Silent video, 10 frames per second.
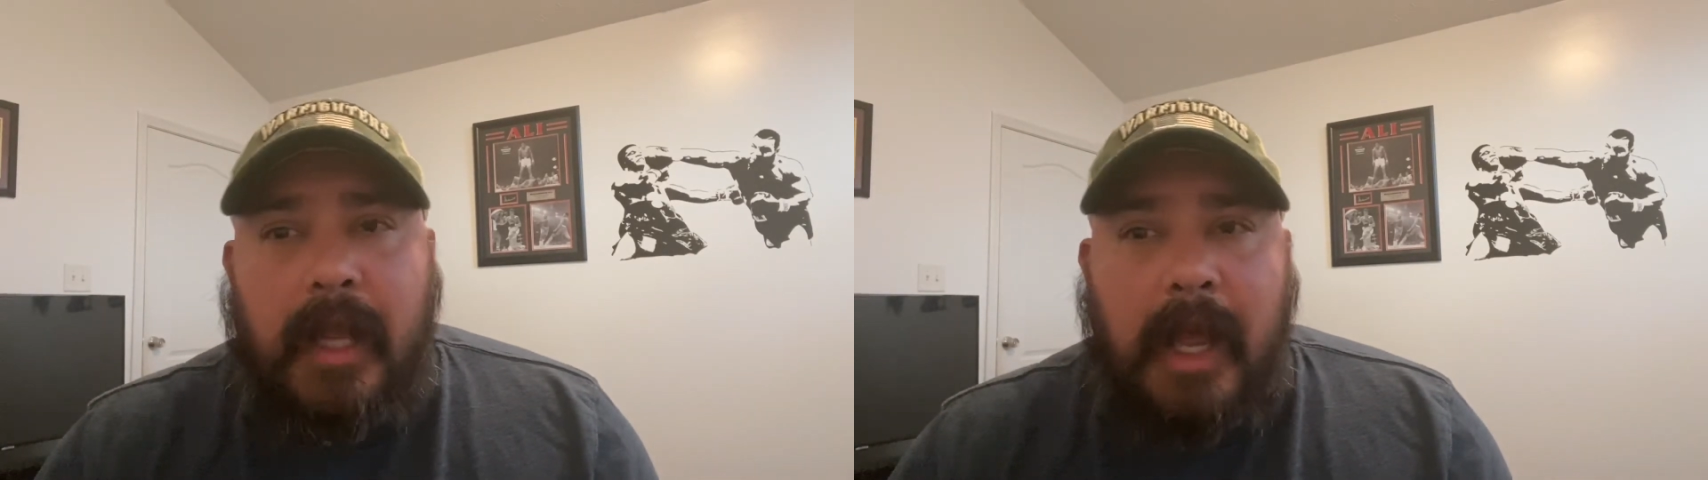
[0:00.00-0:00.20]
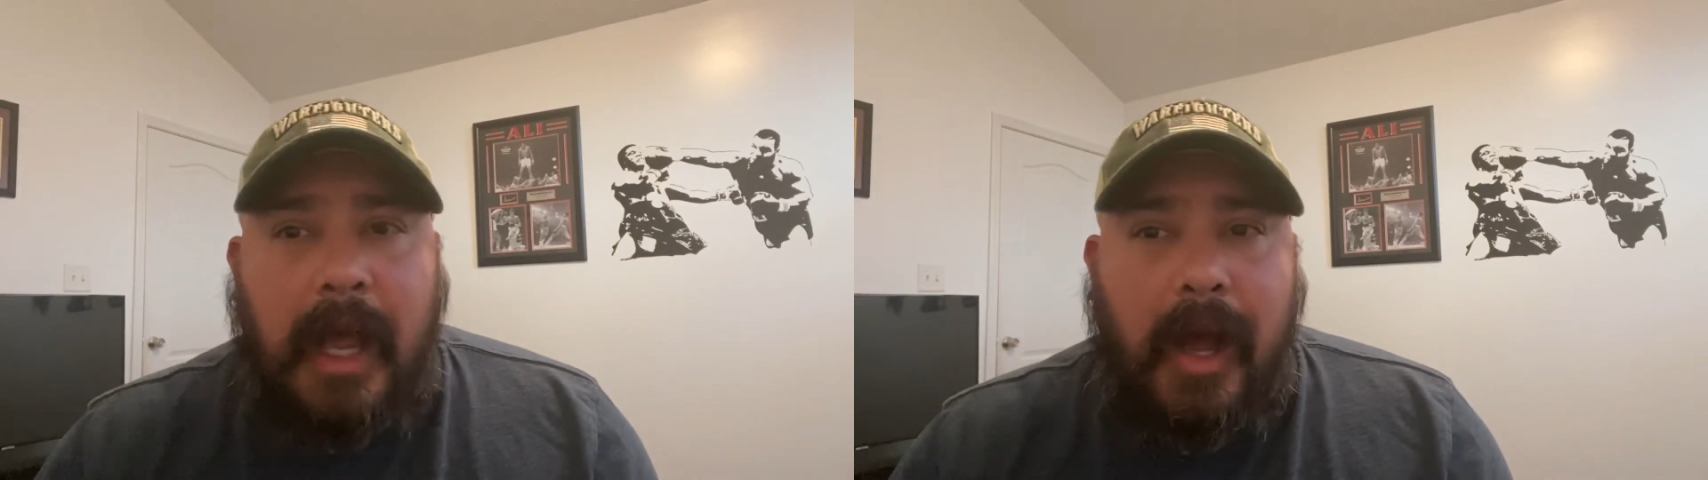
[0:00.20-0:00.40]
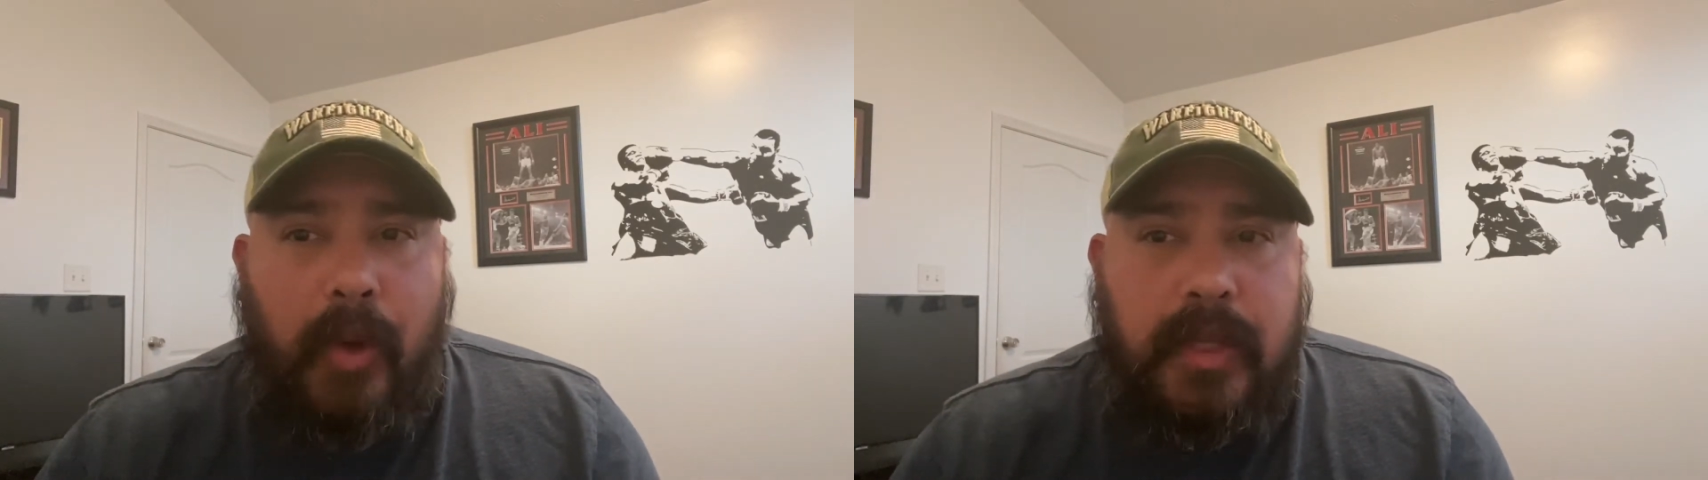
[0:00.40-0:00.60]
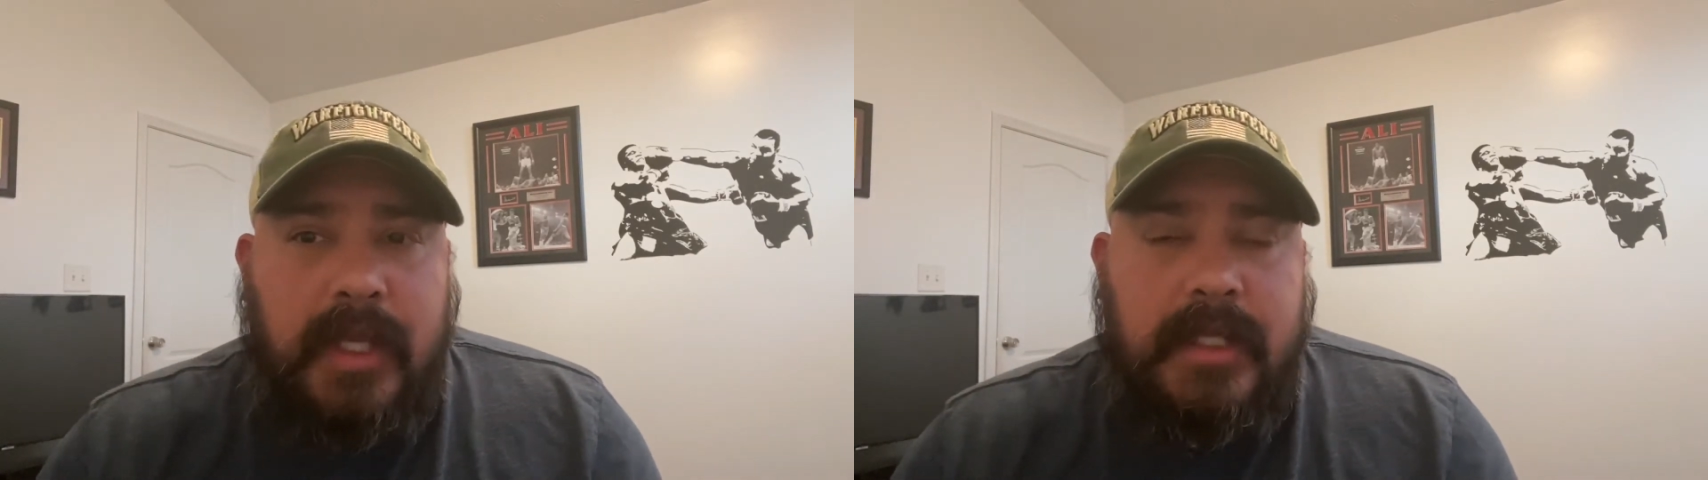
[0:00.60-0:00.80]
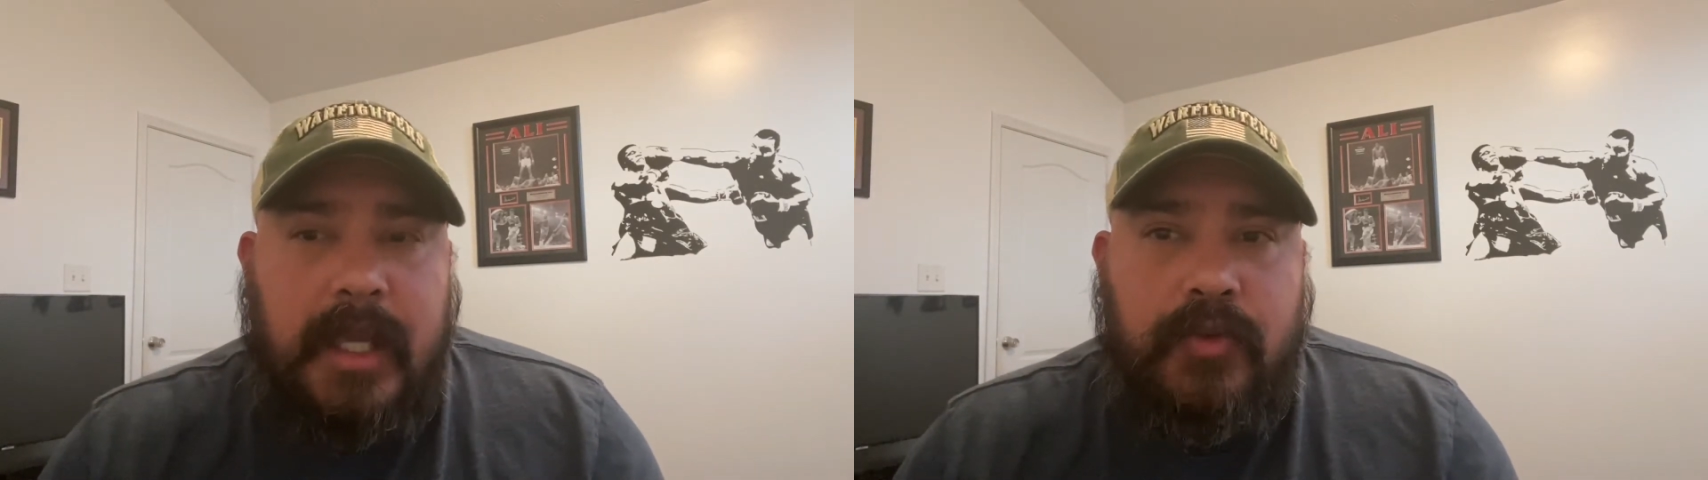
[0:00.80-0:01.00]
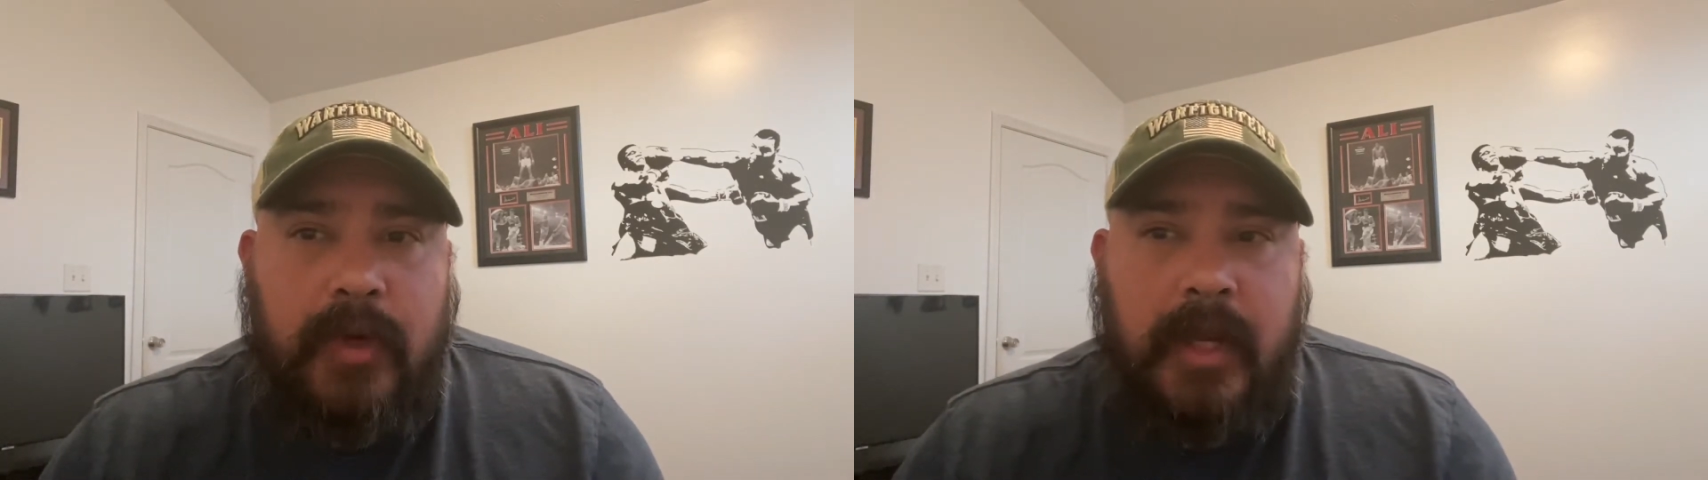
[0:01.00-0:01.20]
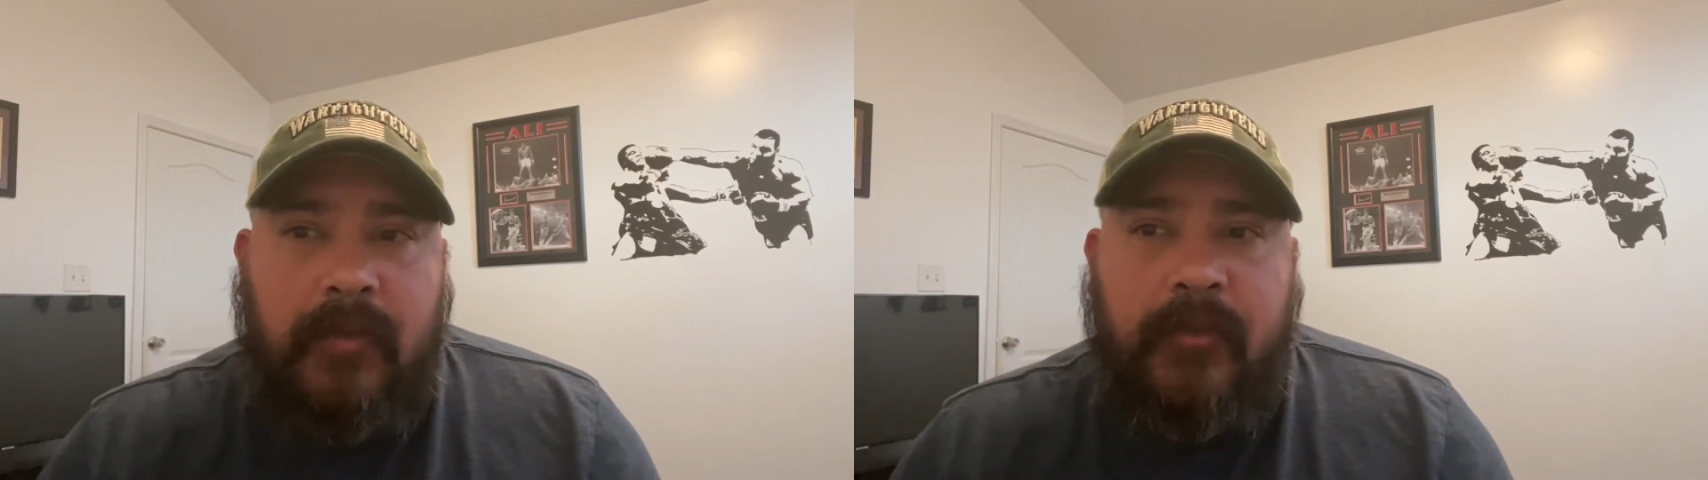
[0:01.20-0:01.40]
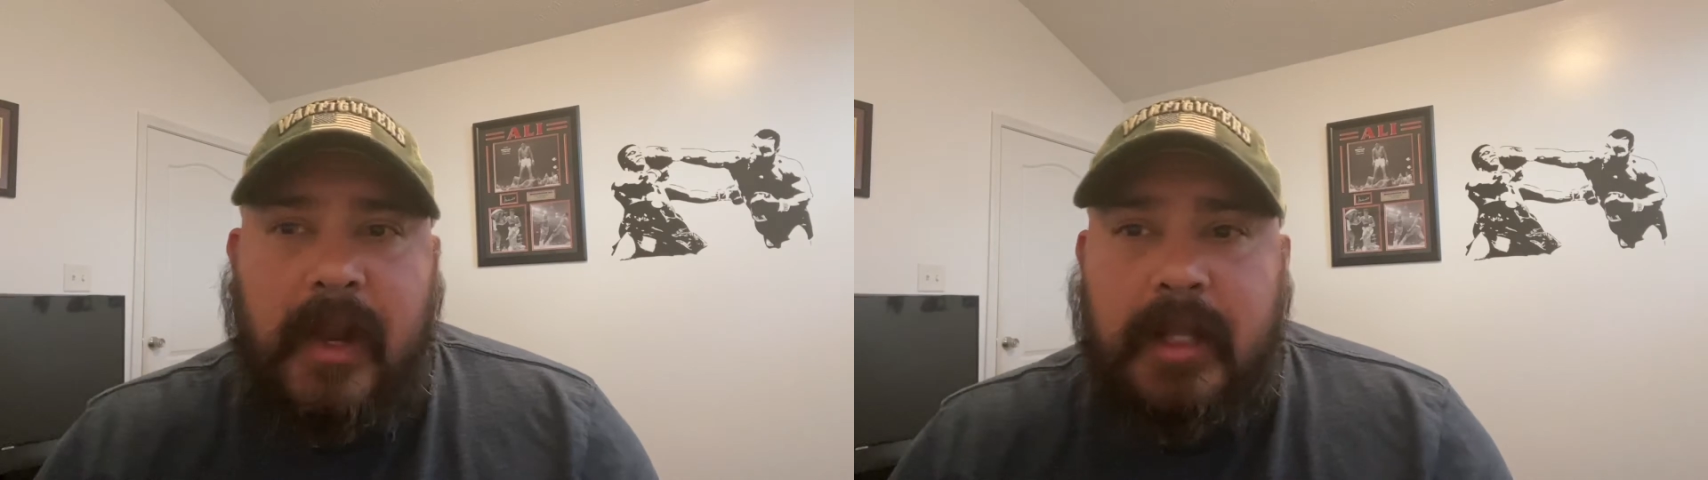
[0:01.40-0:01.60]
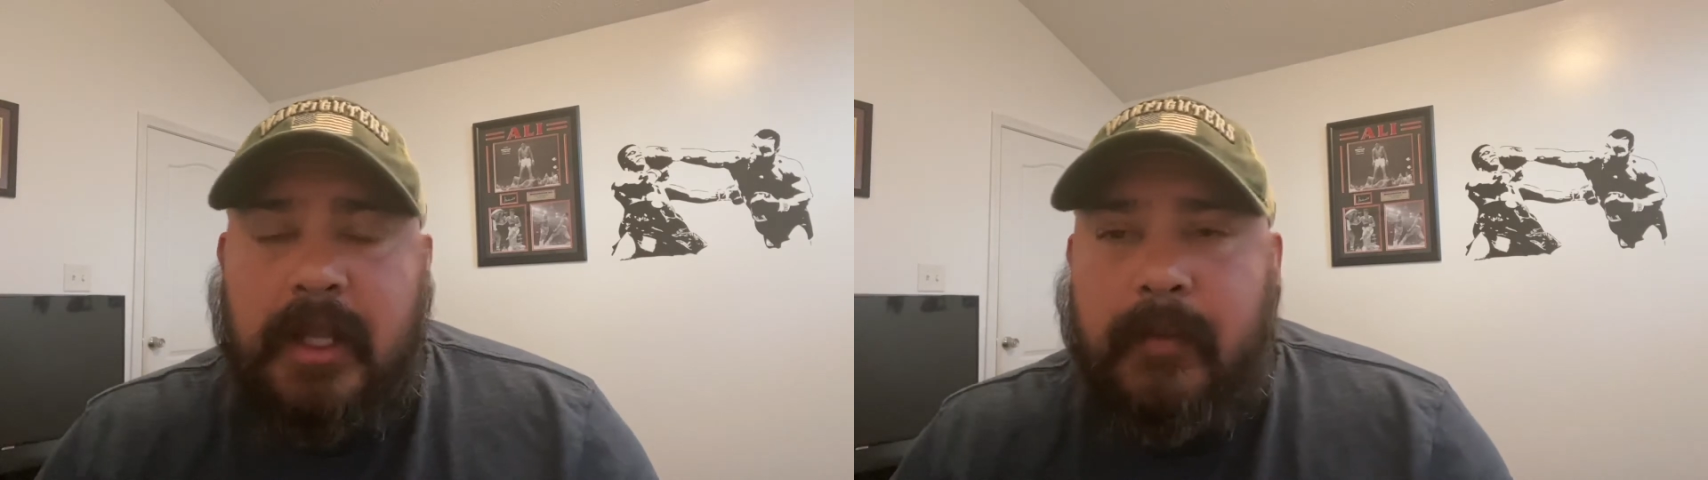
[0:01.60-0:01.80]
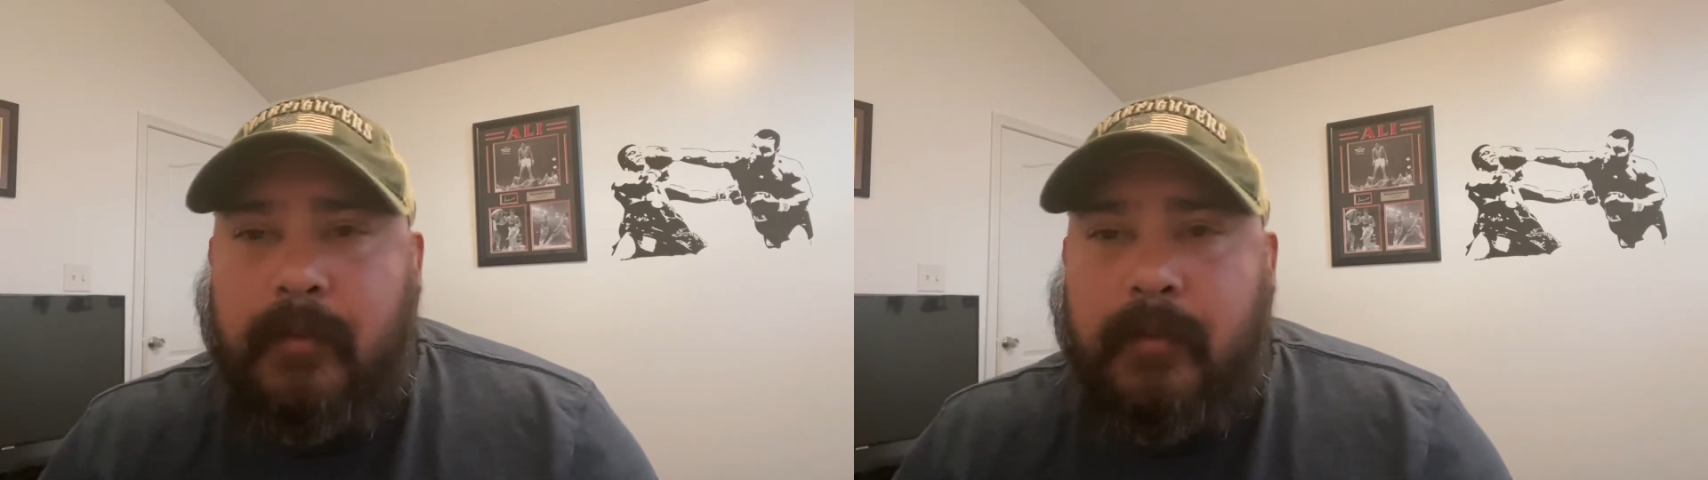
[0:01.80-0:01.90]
how this has really affected him,